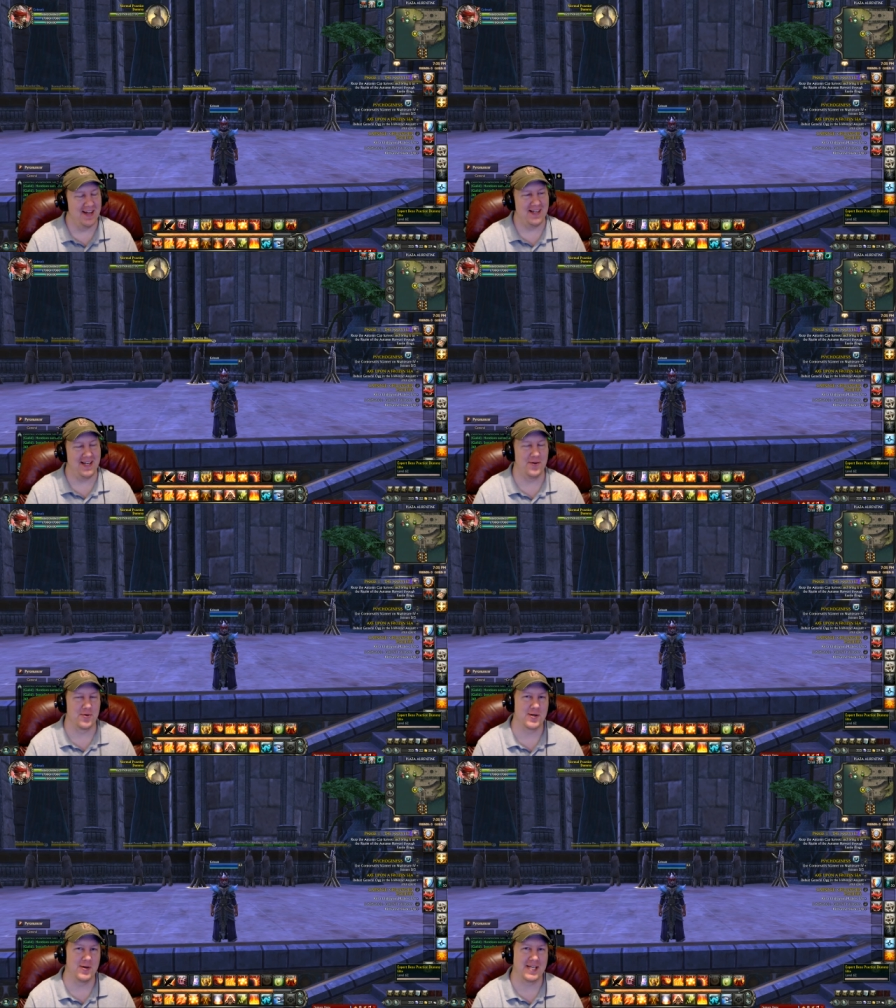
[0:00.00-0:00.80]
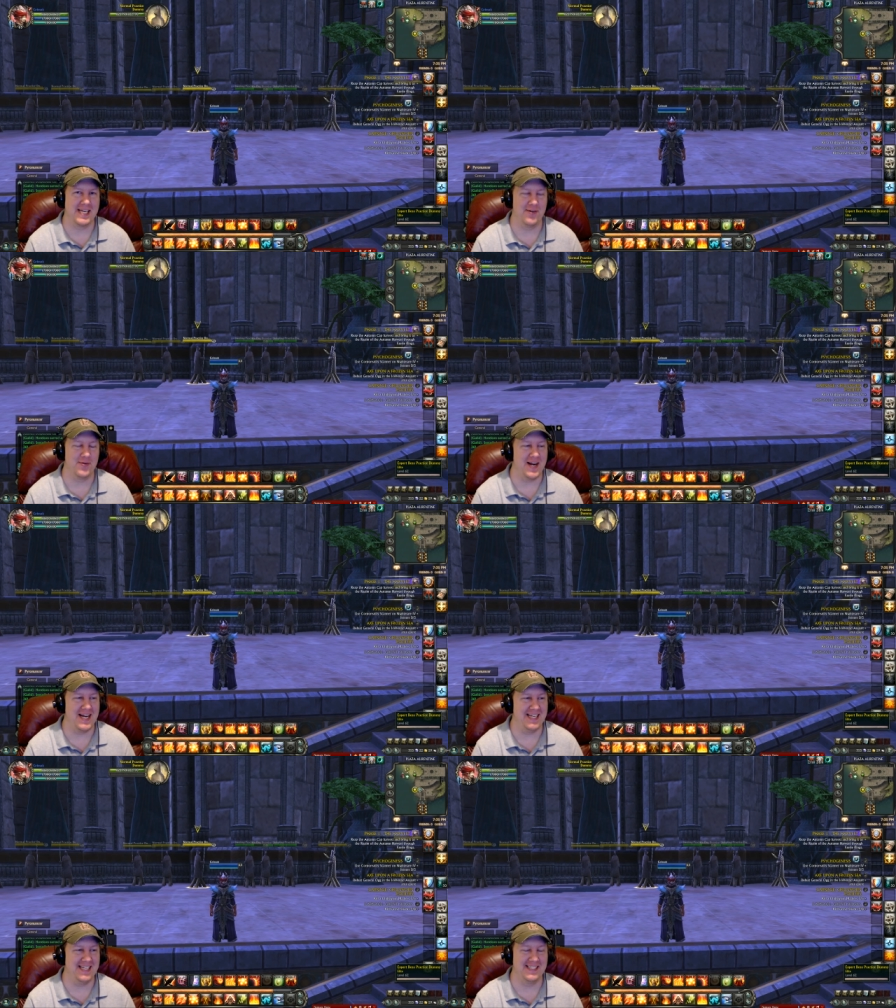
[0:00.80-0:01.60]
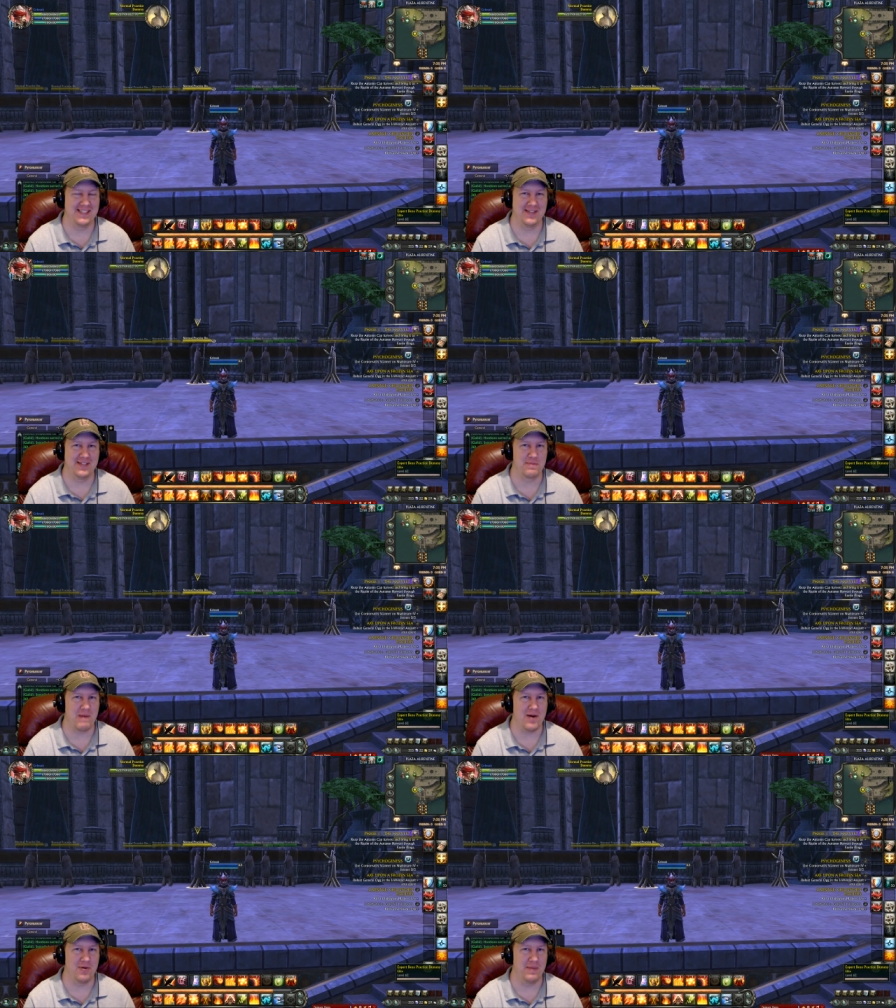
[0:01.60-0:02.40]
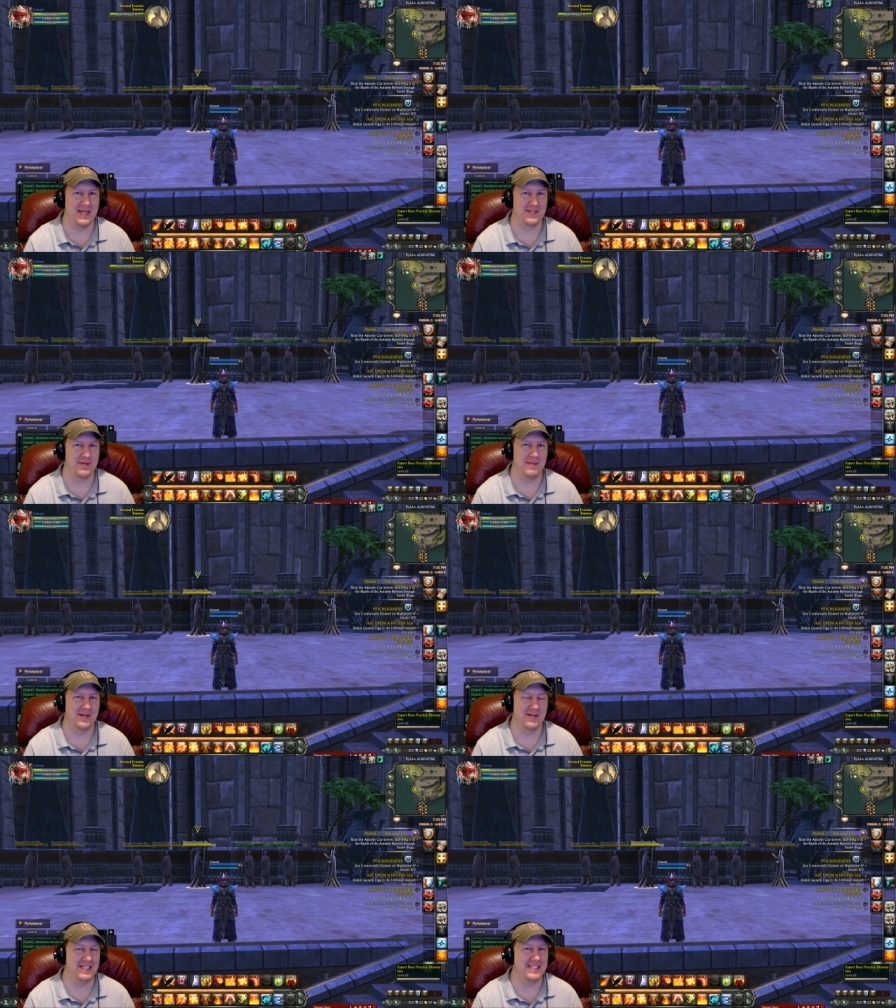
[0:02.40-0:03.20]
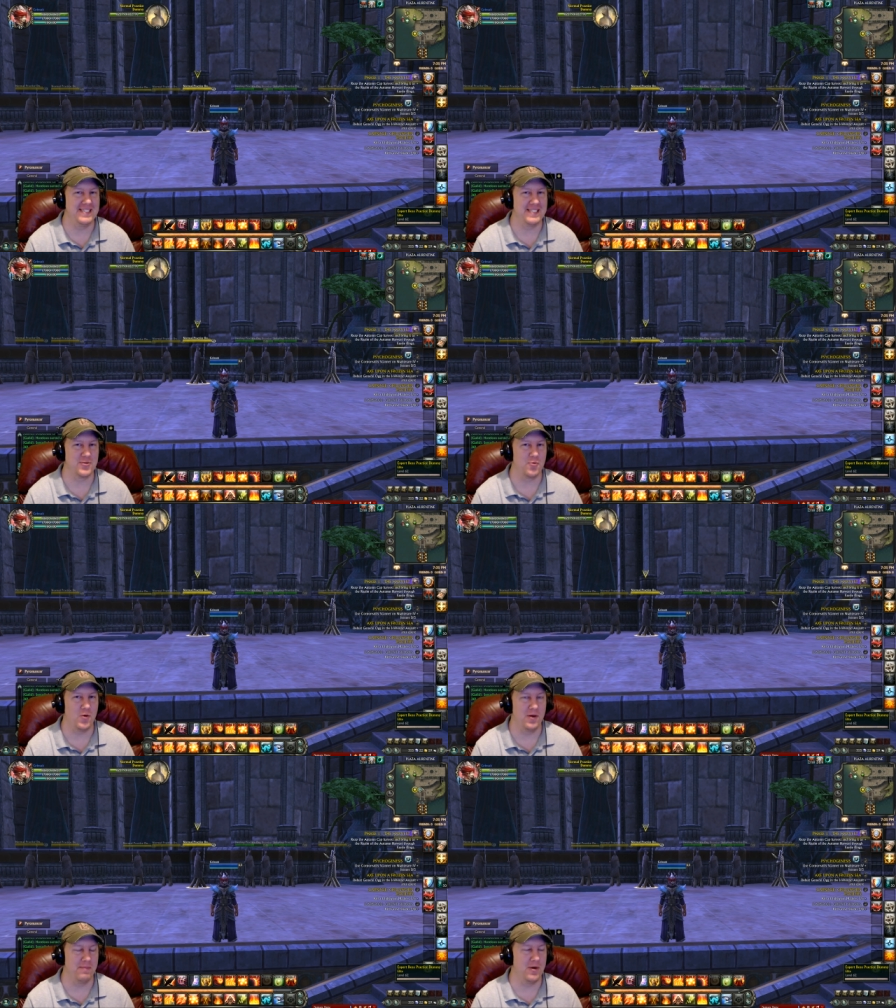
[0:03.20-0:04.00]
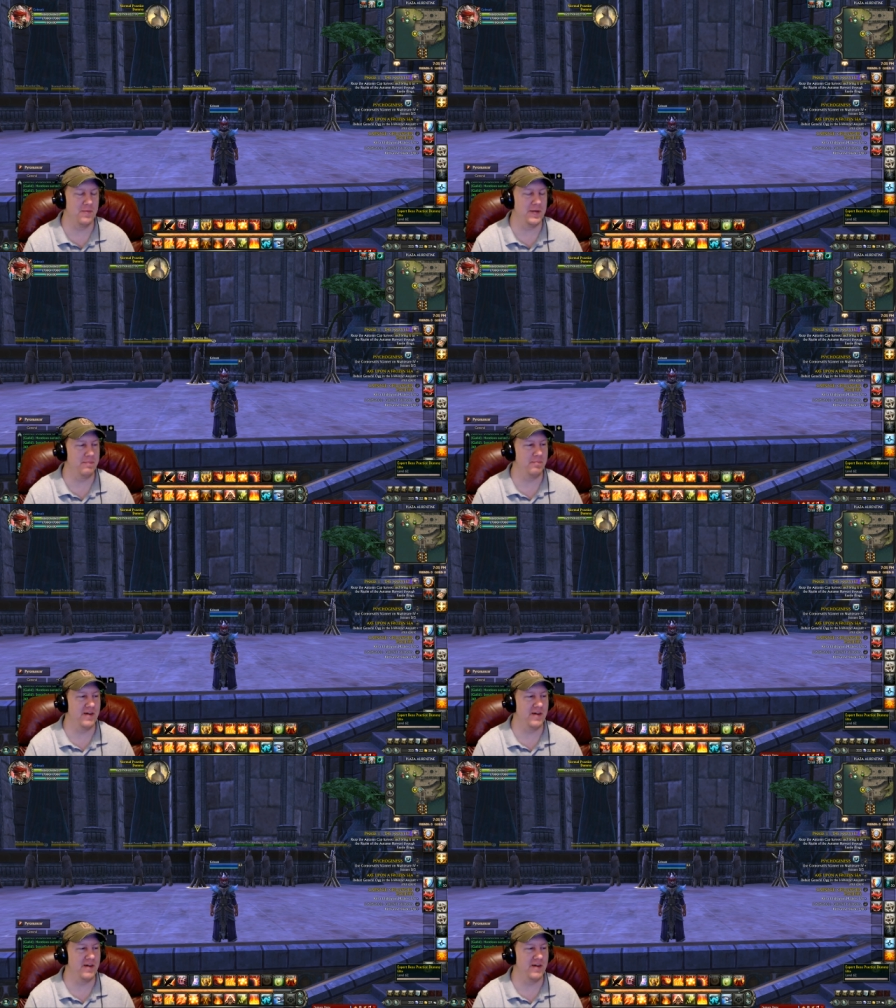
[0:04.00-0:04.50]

Now we're going to get right into this Pyromancer build in just one moment,